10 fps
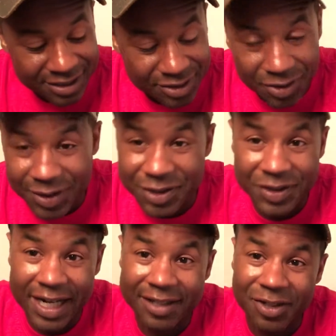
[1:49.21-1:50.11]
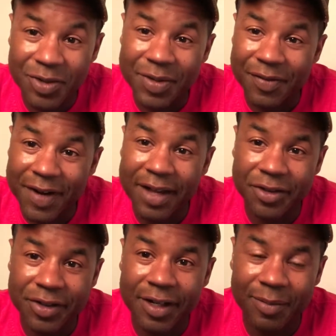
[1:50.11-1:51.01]
So I'll let you guys know when I find the
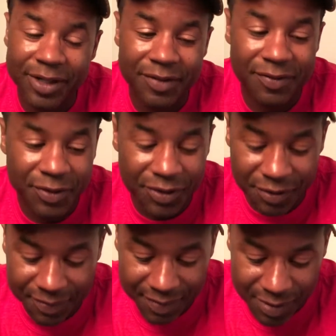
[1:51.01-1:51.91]
trigger I'm looking for.